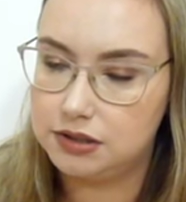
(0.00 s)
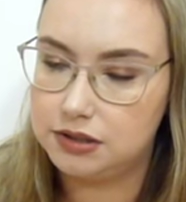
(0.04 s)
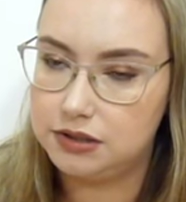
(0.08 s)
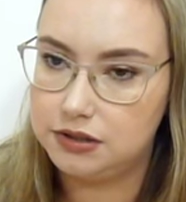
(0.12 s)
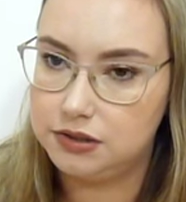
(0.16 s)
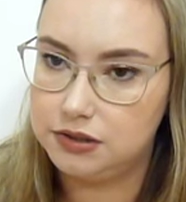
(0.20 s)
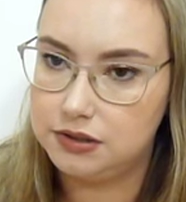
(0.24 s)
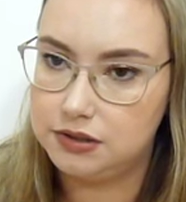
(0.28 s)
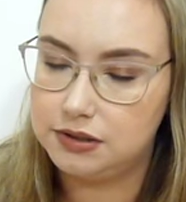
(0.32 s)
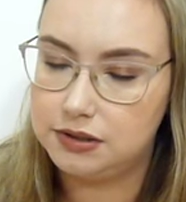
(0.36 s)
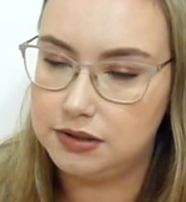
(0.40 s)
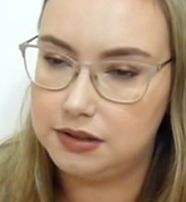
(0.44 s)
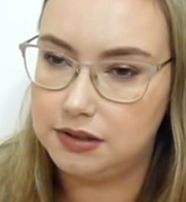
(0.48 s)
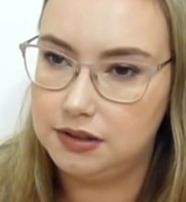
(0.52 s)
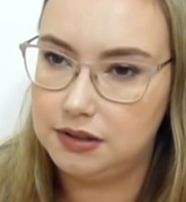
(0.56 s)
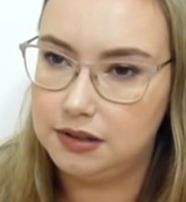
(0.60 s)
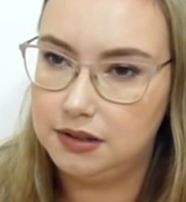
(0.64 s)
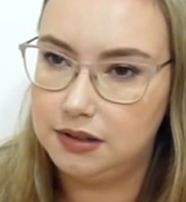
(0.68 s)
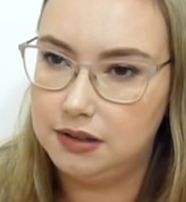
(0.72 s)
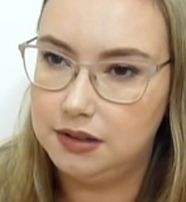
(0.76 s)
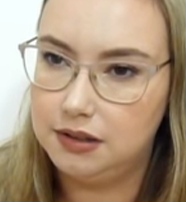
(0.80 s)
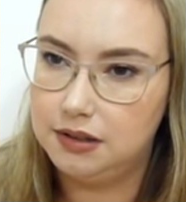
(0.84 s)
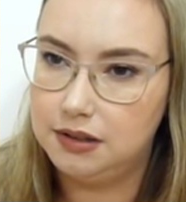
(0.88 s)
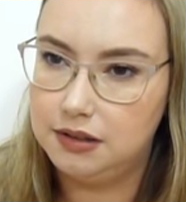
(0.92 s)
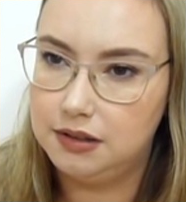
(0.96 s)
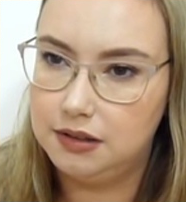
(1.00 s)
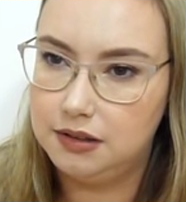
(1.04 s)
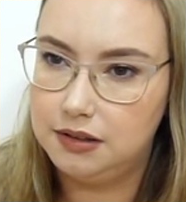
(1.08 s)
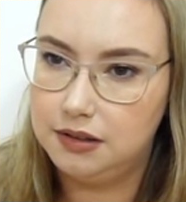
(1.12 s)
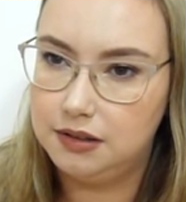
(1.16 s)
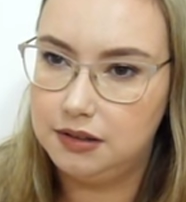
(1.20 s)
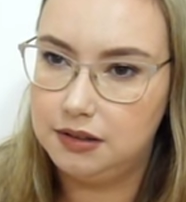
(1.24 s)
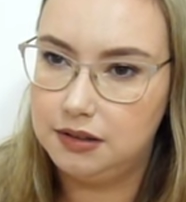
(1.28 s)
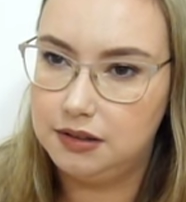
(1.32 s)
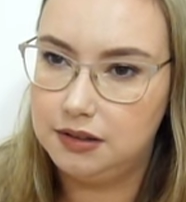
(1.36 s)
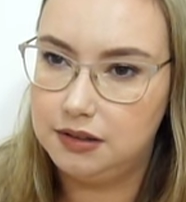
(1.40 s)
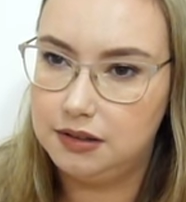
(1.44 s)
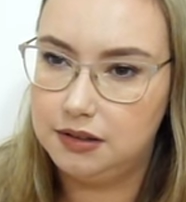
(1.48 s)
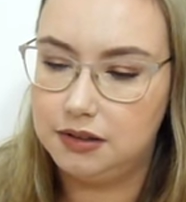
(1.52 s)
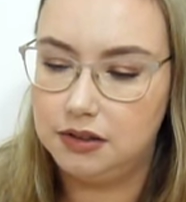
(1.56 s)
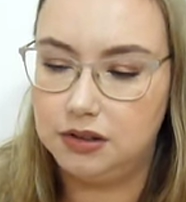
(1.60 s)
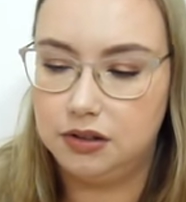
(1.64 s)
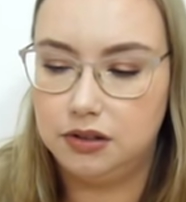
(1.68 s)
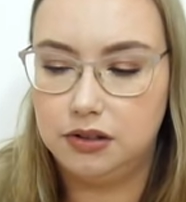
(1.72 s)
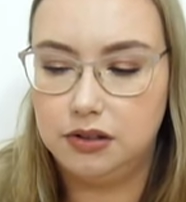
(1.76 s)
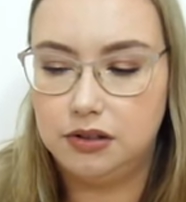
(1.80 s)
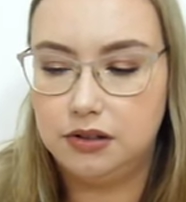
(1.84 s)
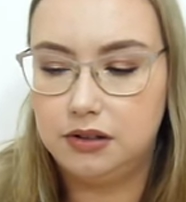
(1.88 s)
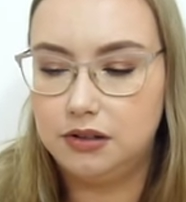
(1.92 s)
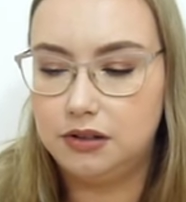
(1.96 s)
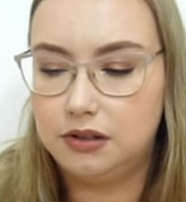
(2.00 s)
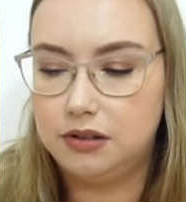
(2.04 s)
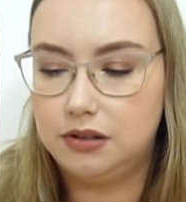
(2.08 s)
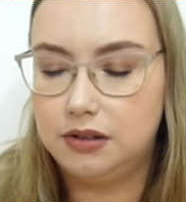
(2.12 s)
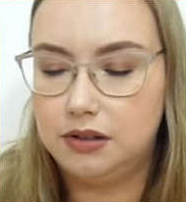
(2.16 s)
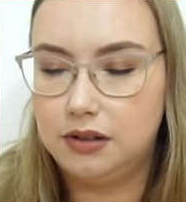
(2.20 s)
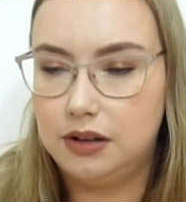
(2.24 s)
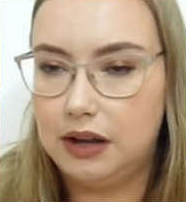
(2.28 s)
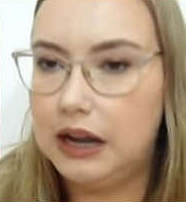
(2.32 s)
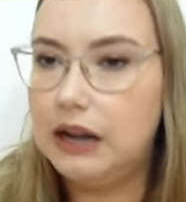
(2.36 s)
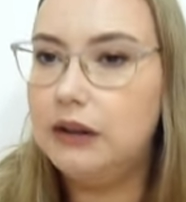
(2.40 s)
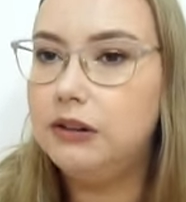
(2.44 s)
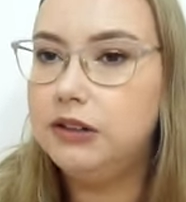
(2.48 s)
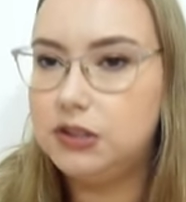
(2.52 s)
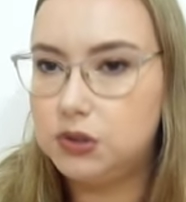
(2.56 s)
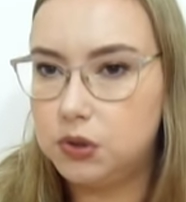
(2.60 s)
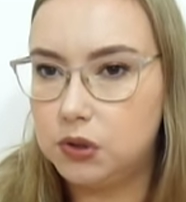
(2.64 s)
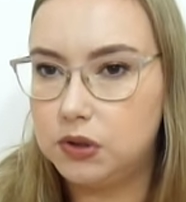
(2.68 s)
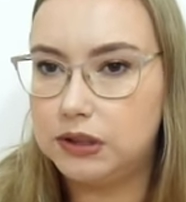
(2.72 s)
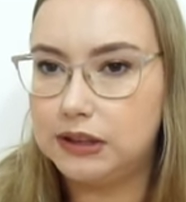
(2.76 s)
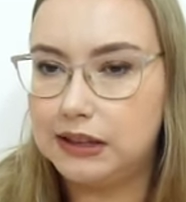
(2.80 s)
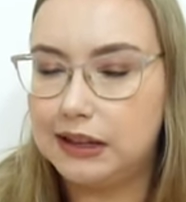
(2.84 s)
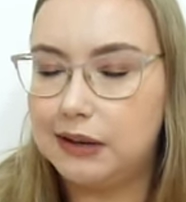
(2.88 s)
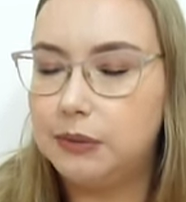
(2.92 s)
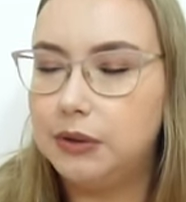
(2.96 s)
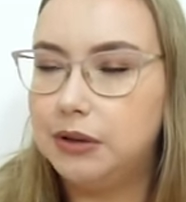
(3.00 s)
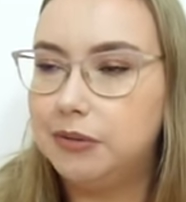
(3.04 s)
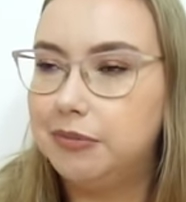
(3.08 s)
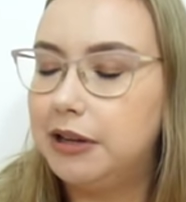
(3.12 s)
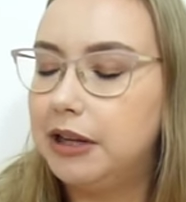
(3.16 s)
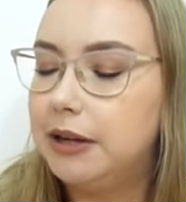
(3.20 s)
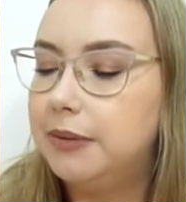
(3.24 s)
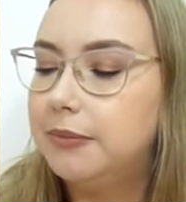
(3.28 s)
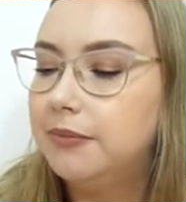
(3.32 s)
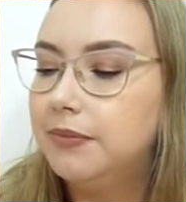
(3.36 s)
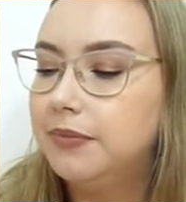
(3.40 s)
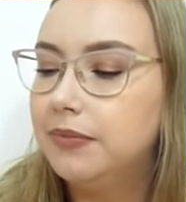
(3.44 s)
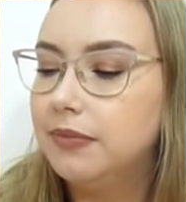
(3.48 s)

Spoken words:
used, no, I took that with me.